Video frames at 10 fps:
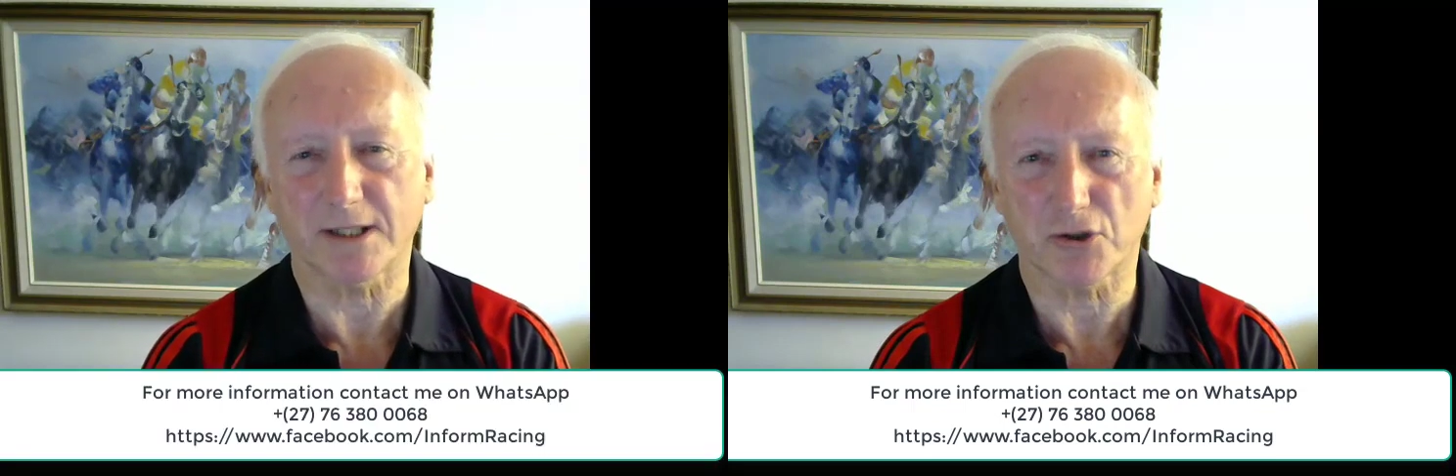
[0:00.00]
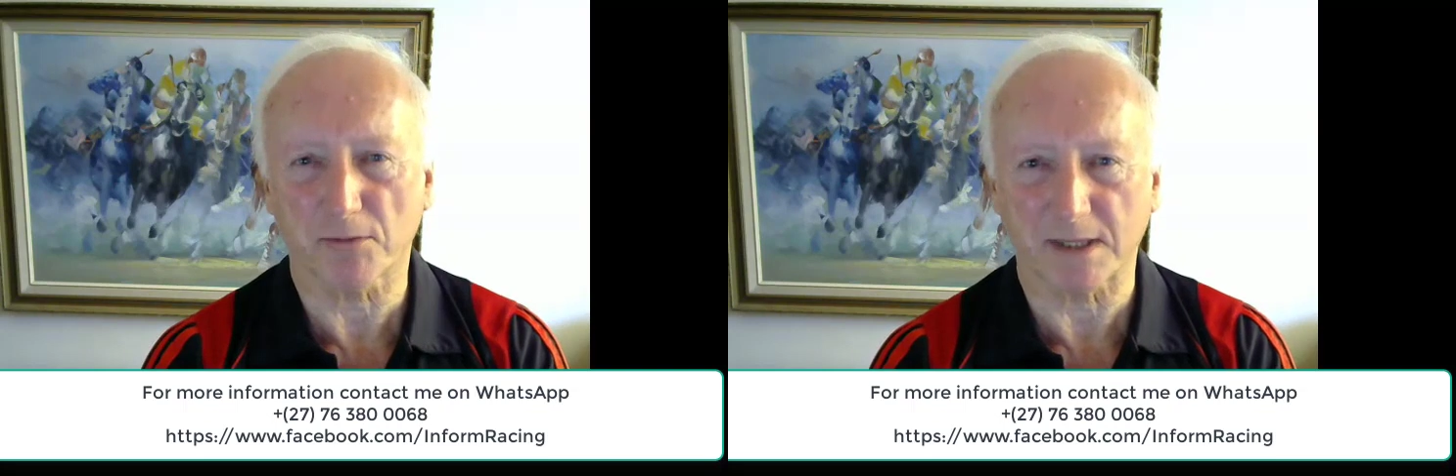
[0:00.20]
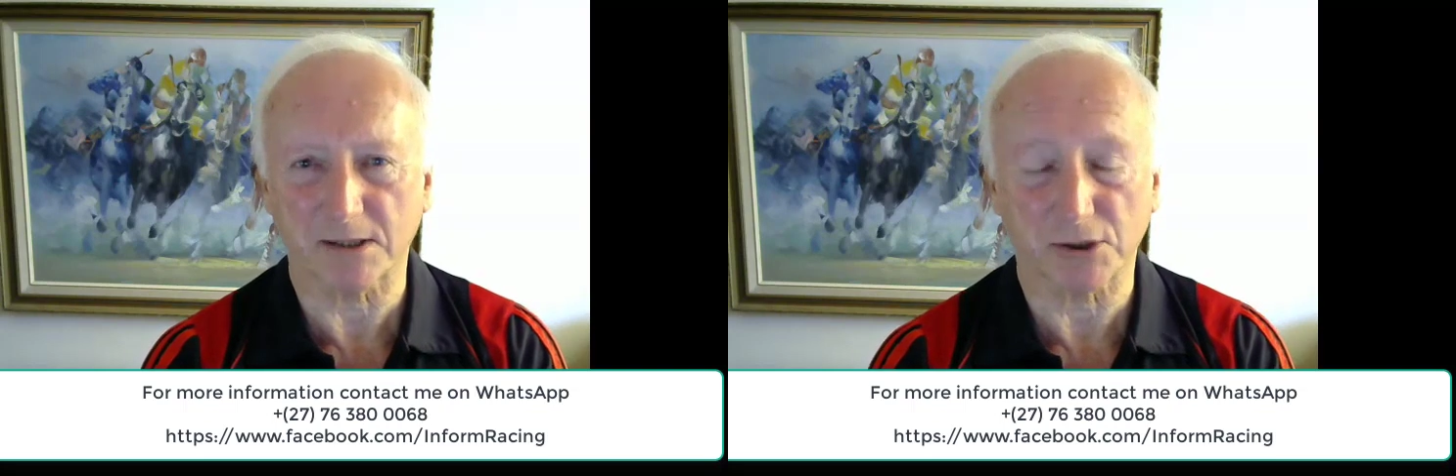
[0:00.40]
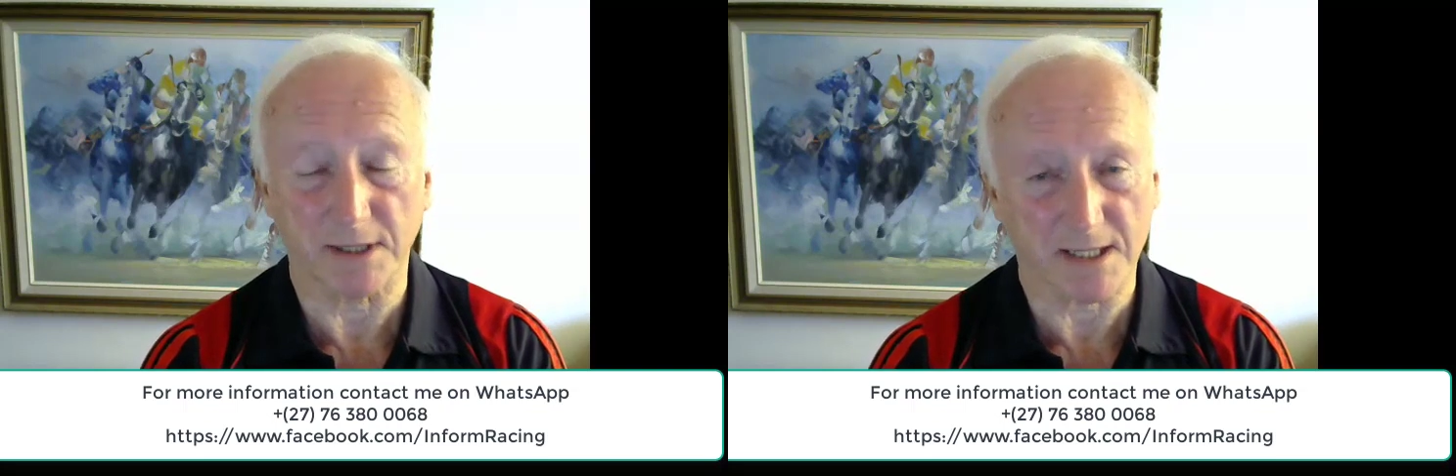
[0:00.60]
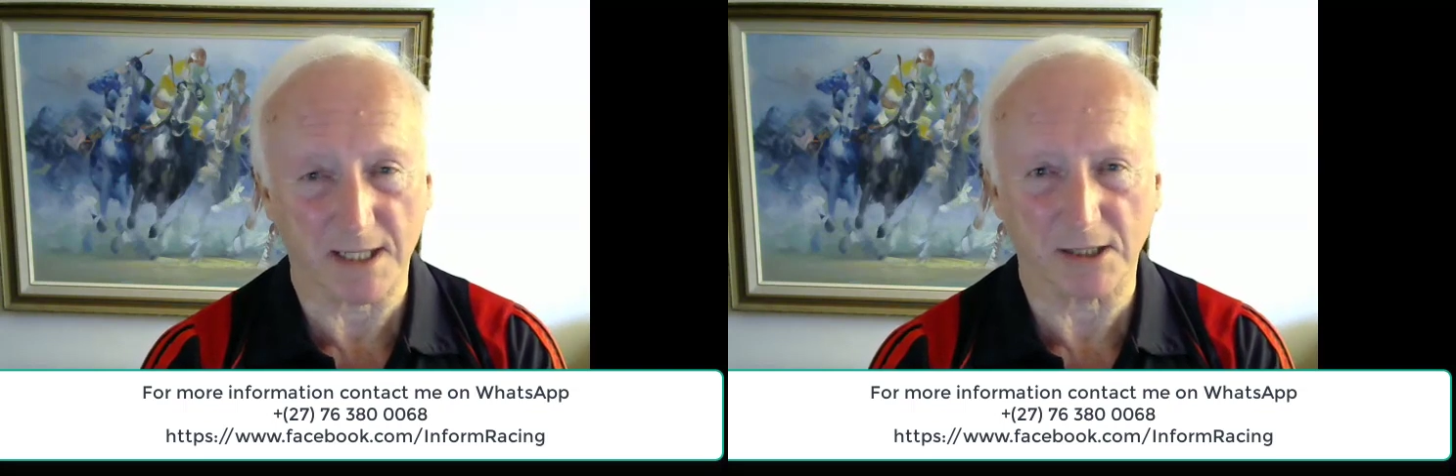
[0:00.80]
each of my
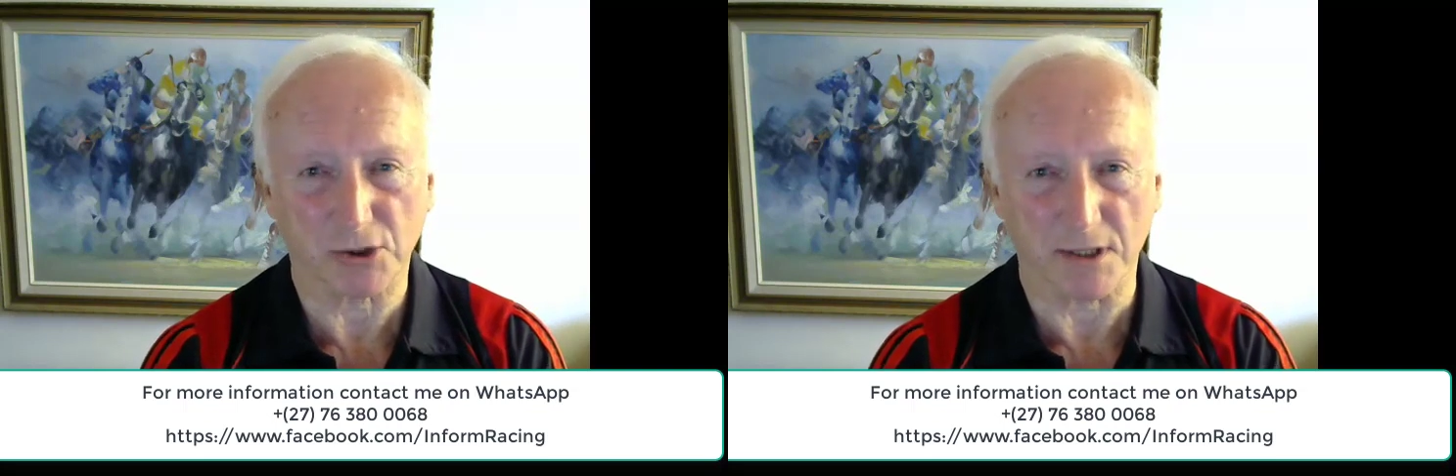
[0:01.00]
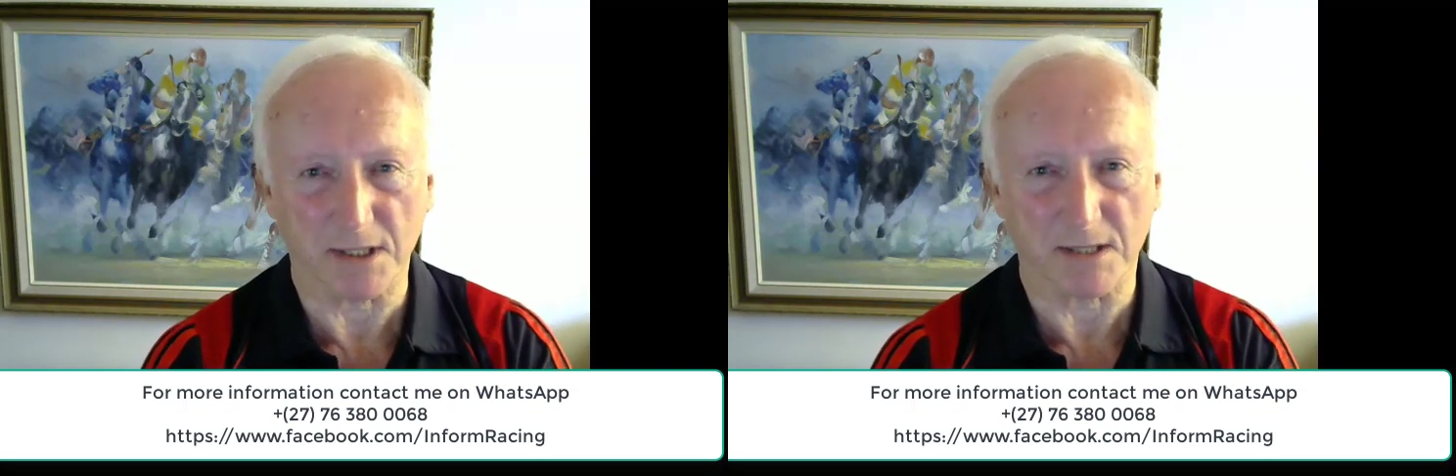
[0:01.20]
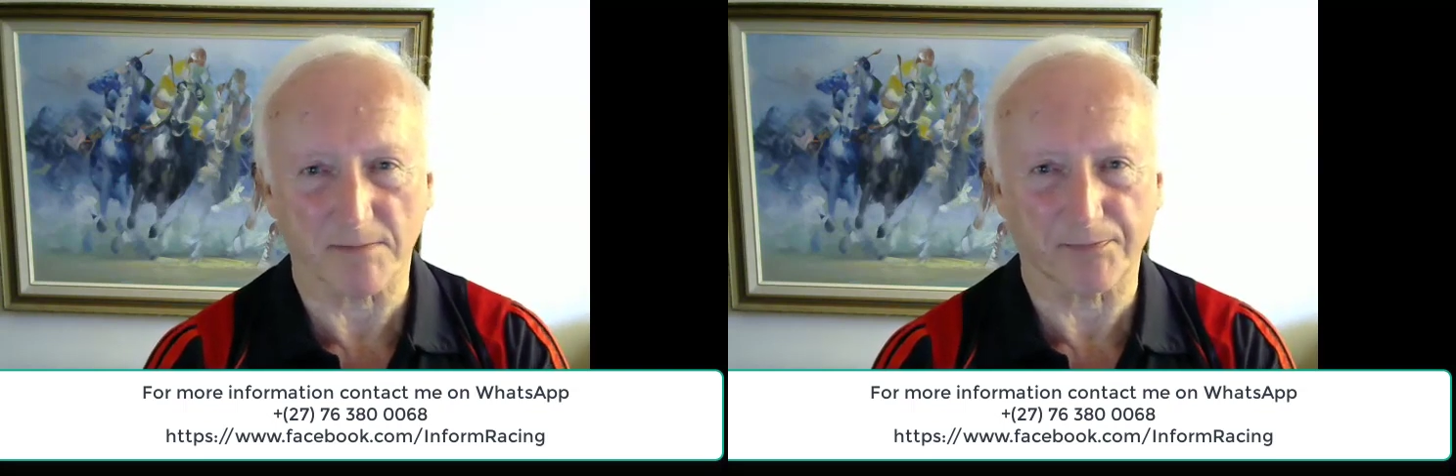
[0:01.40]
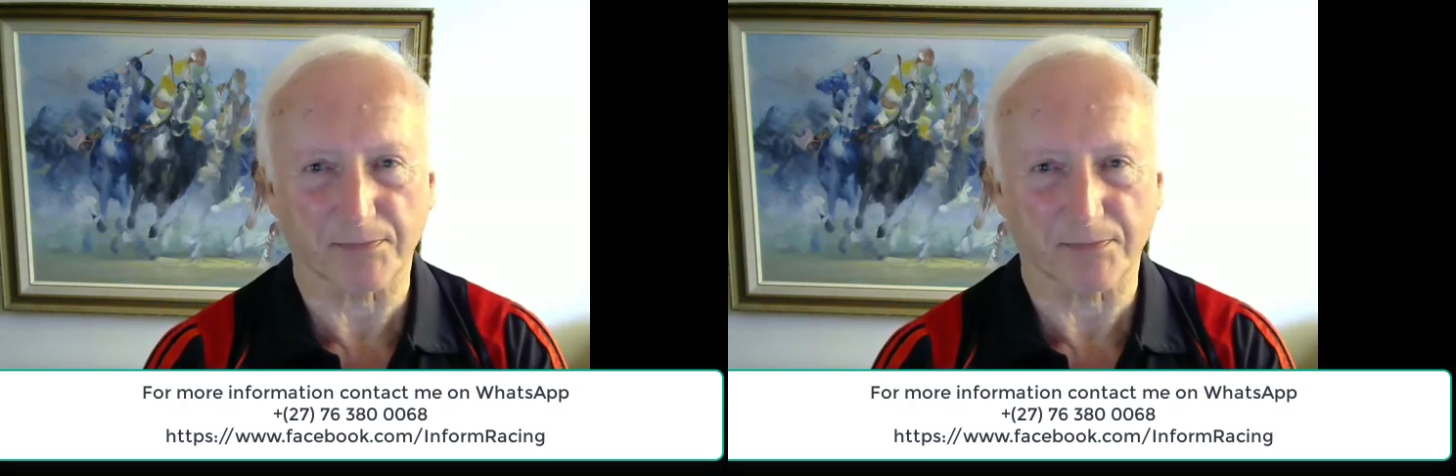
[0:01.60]
3 selections.